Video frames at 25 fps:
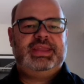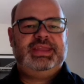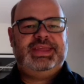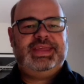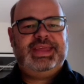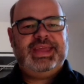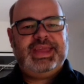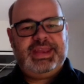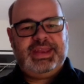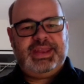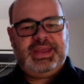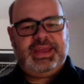
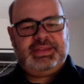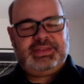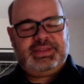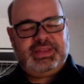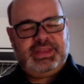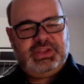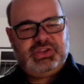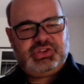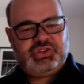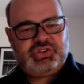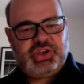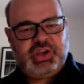And in it,
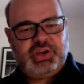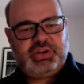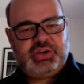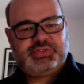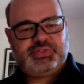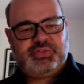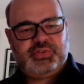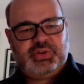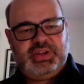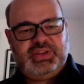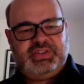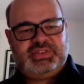he
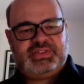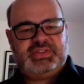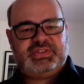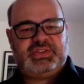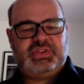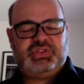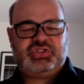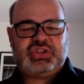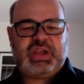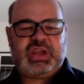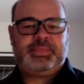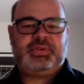shares, for
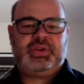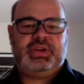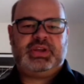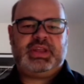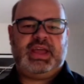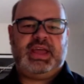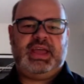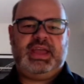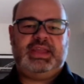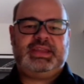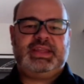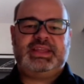instance, in
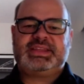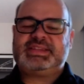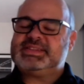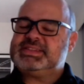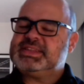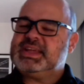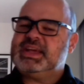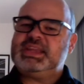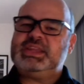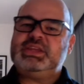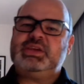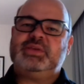chapter 9, a
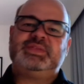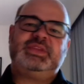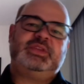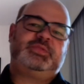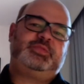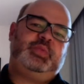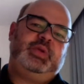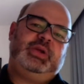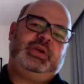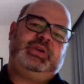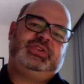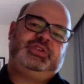study of
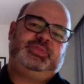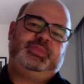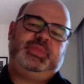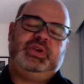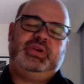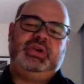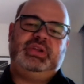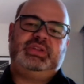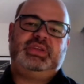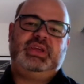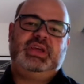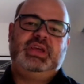the
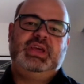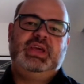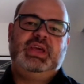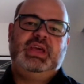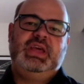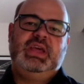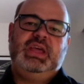spirit.